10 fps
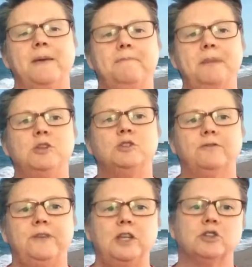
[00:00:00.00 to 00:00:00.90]
major
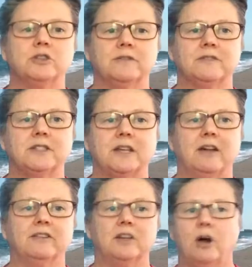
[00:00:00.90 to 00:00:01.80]
features of
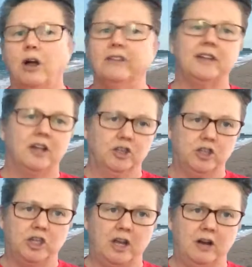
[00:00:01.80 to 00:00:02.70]
cells that all cells
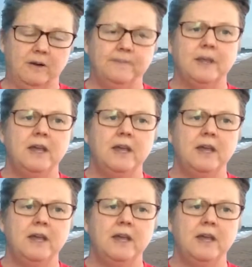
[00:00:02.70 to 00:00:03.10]
share,